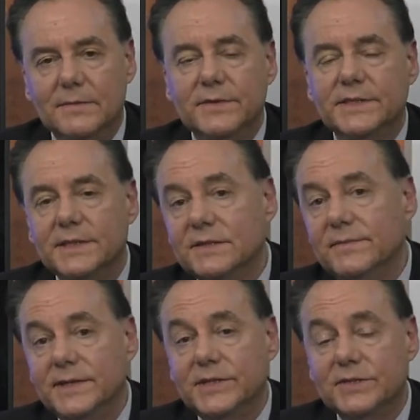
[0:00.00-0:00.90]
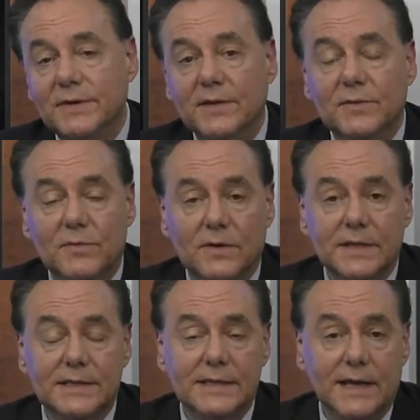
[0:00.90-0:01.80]
but sends a message around the world
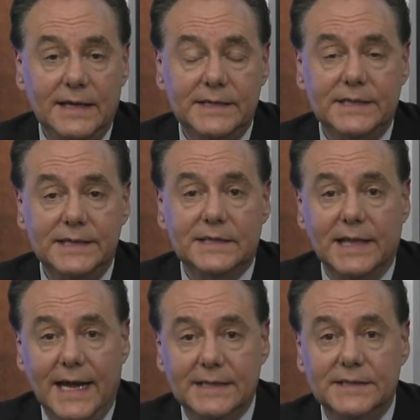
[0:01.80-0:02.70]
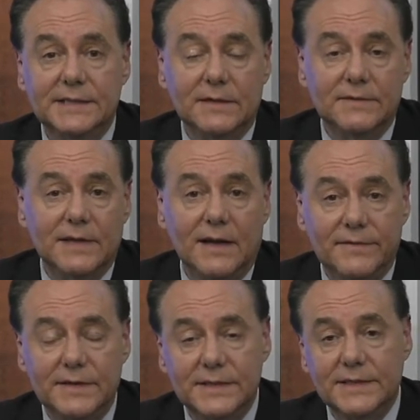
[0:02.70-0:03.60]
that the United States lacks the
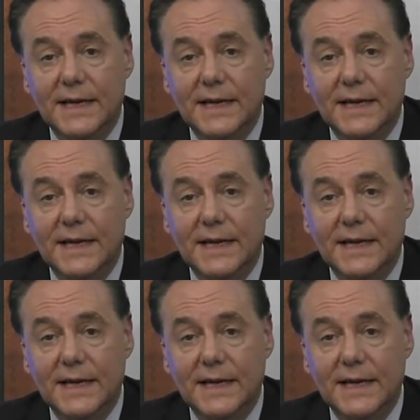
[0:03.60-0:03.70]
self-confidence